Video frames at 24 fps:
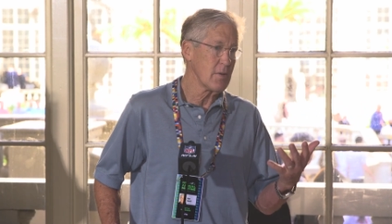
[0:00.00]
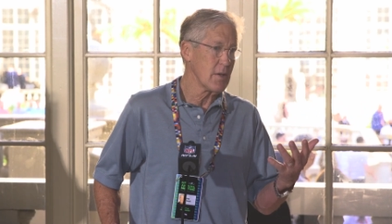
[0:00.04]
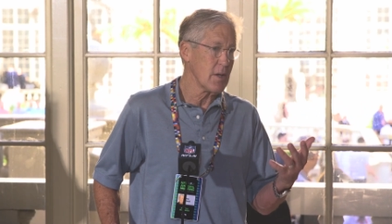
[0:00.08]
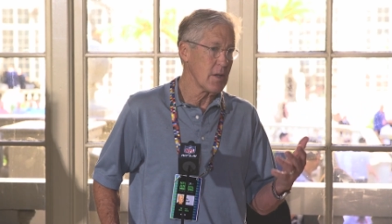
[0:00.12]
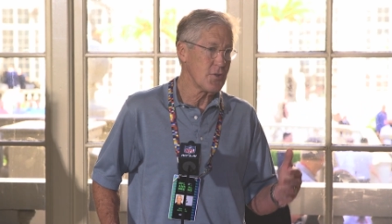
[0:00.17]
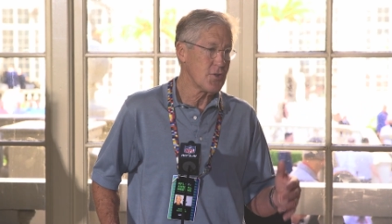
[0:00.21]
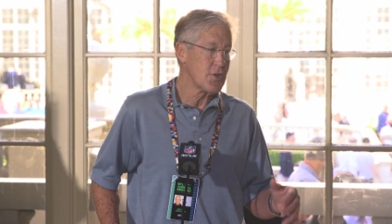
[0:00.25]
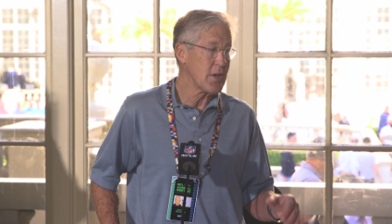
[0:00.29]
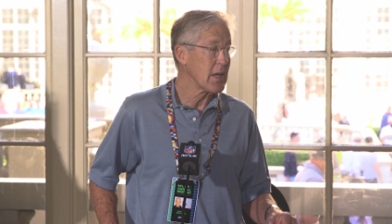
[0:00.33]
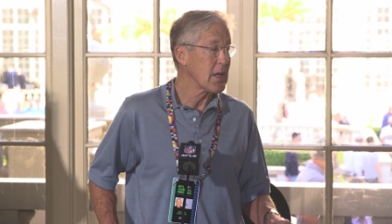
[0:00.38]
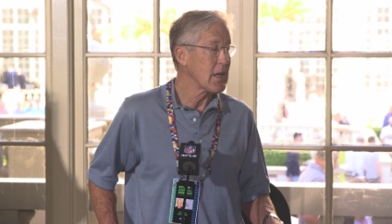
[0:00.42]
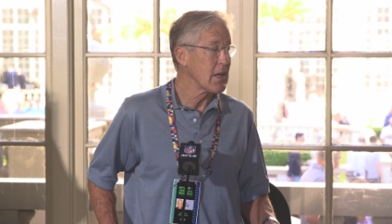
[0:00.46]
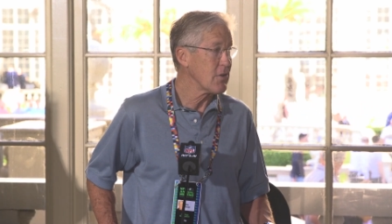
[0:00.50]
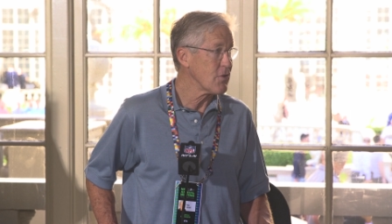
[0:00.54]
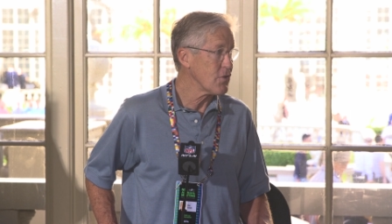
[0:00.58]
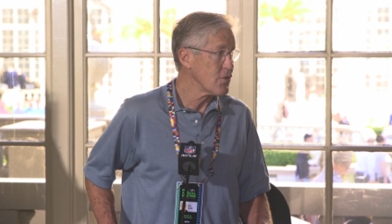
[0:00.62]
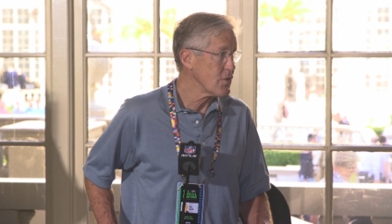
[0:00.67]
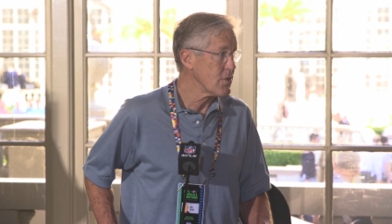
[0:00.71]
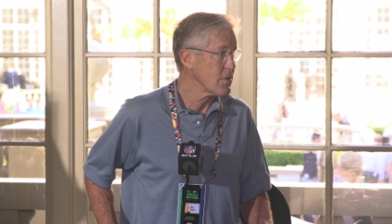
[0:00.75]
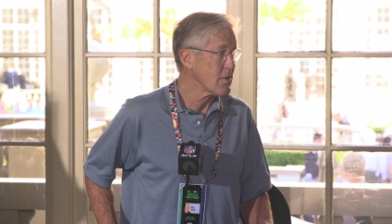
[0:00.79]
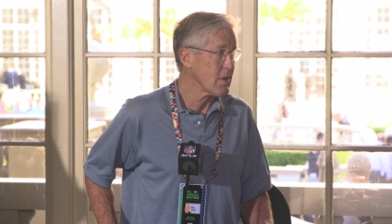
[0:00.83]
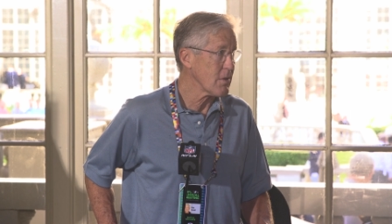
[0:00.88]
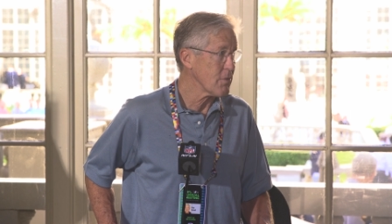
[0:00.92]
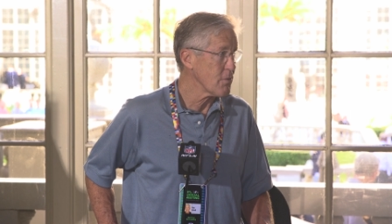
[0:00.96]
Uh, Jake
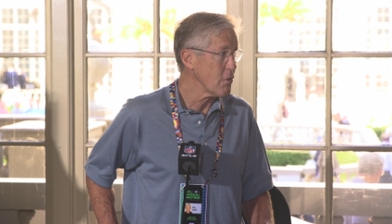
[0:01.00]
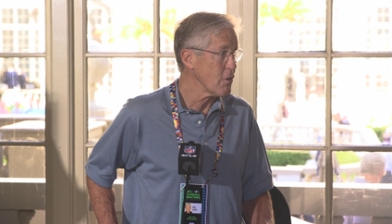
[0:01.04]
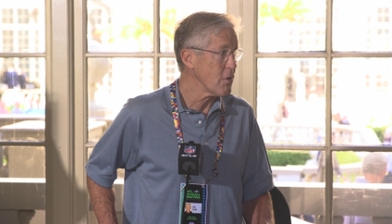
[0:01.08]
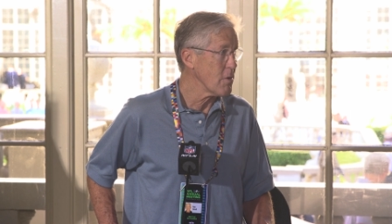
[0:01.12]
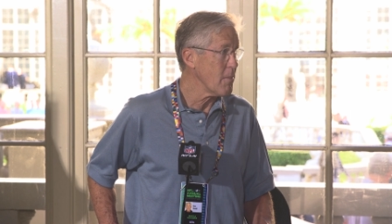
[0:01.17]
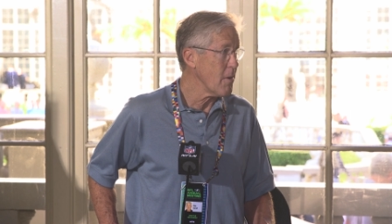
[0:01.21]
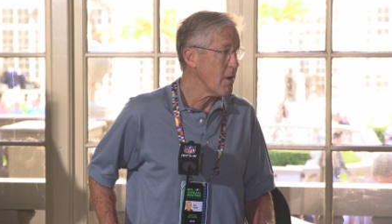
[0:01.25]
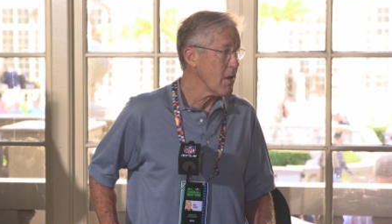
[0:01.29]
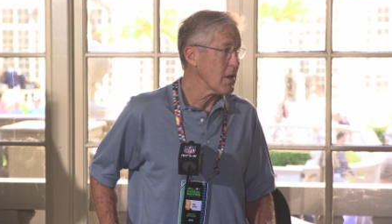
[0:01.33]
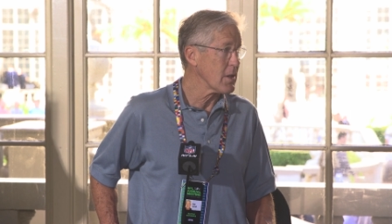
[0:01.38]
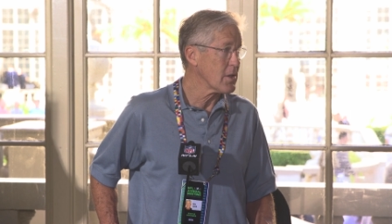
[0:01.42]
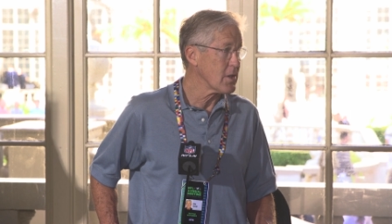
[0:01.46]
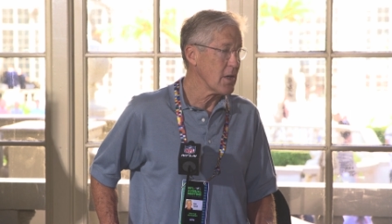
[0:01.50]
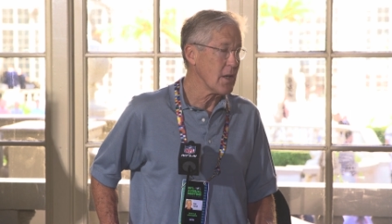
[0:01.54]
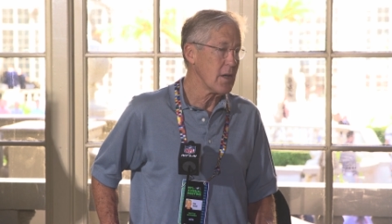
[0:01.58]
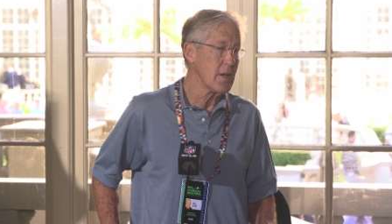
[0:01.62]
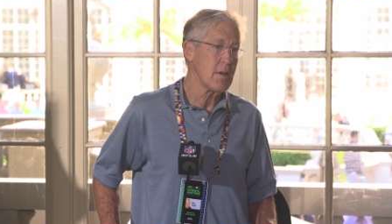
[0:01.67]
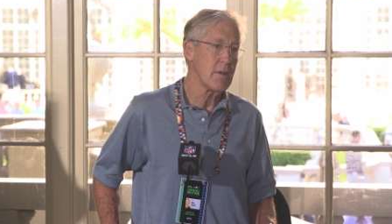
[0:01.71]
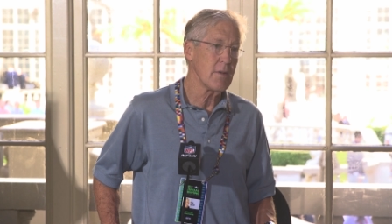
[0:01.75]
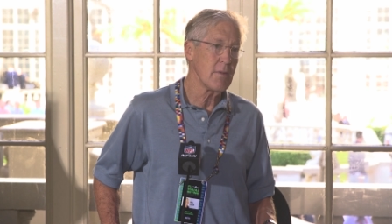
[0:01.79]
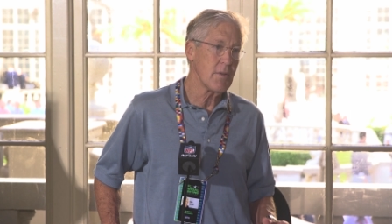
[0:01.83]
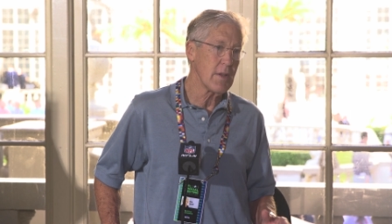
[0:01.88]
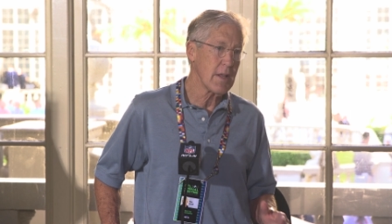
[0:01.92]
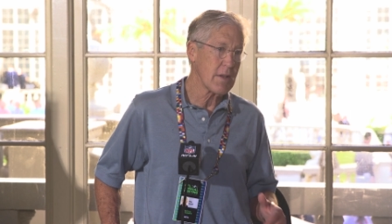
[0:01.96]
can, can throw the ball a ton.